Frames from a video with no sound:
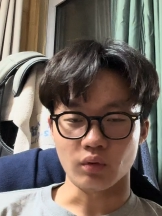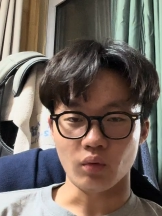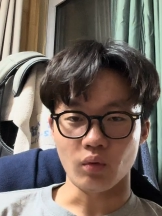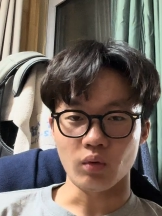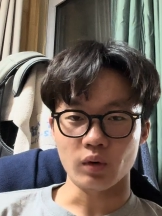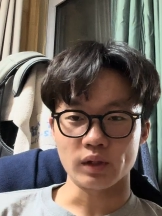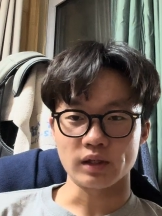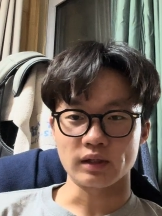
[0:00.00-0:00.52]

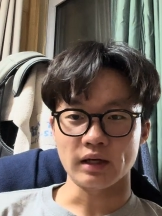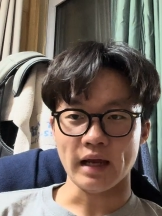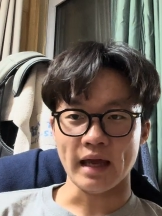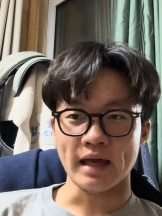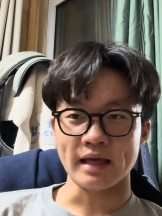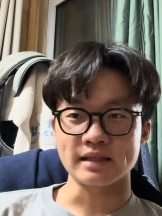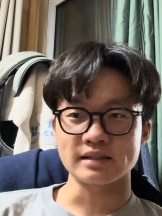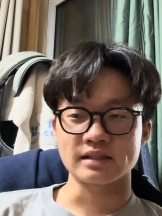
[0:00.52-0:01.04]
order
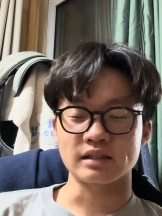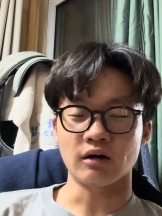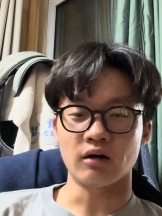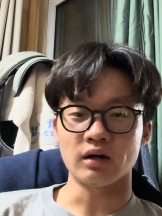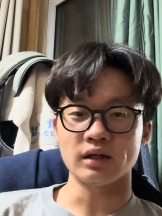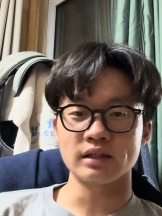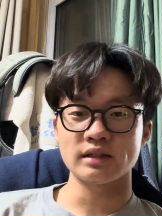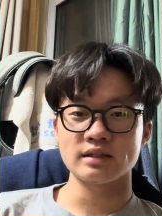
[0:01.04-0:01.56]
has
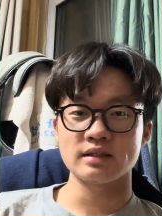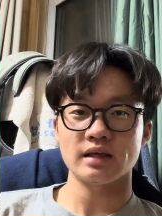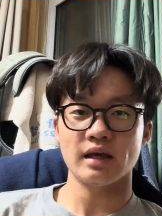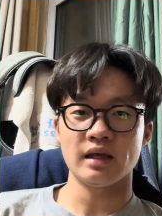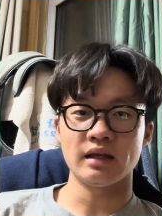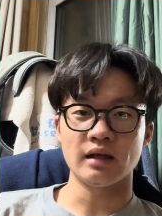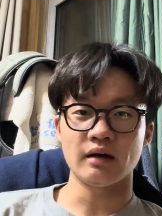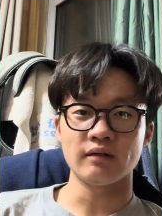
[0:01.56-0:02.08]
garnered
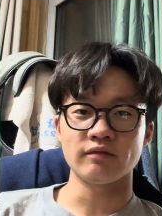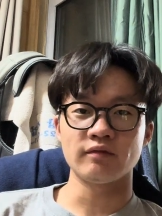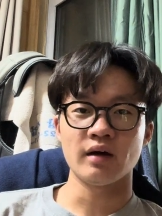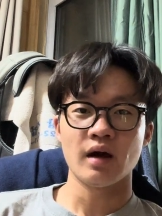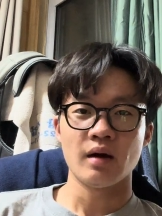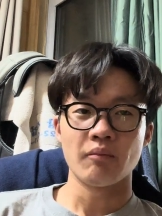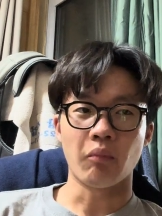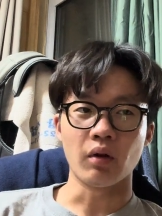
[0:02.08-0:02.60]
enough
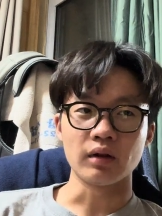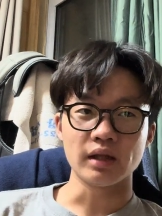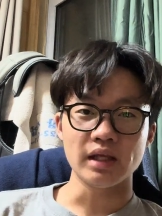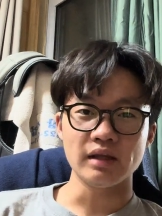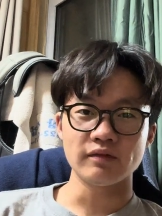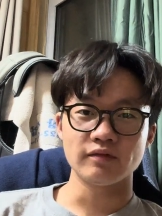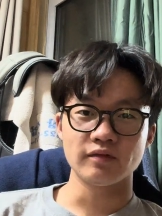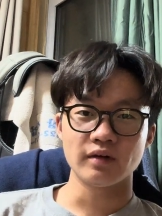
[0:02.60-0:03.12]

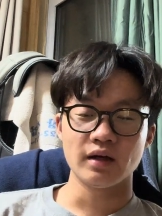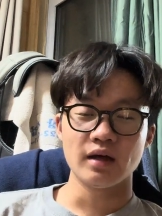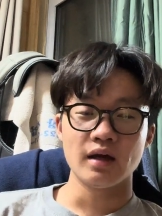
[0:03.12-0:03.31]
belief,